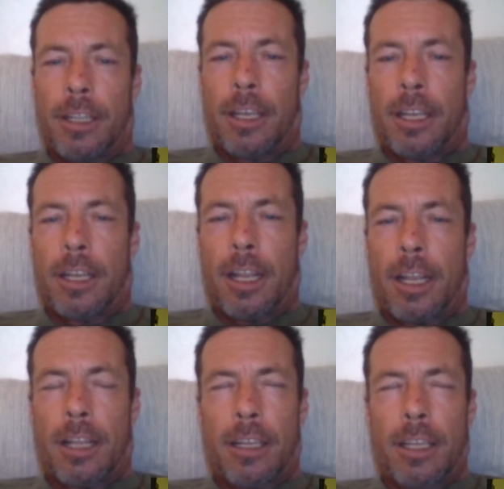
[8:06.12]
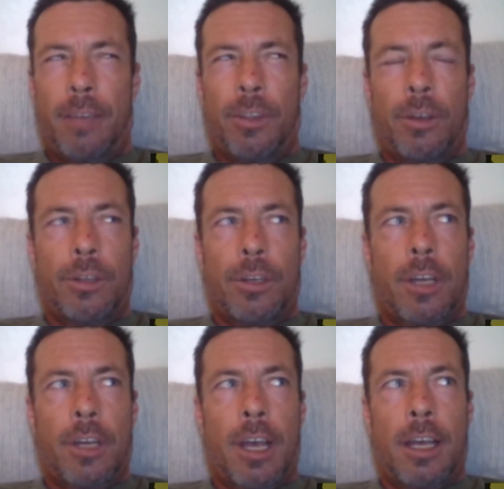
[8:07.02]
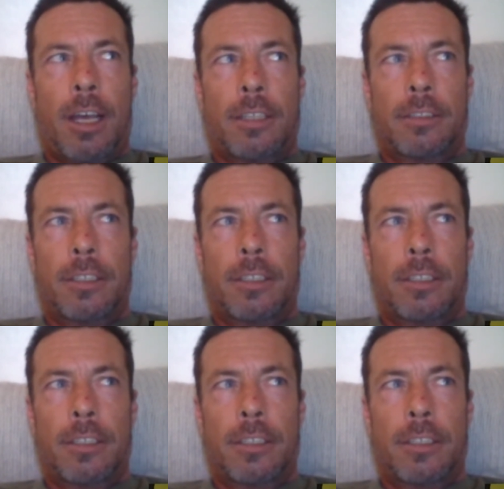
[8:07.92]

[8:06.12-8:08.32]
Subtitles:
That even though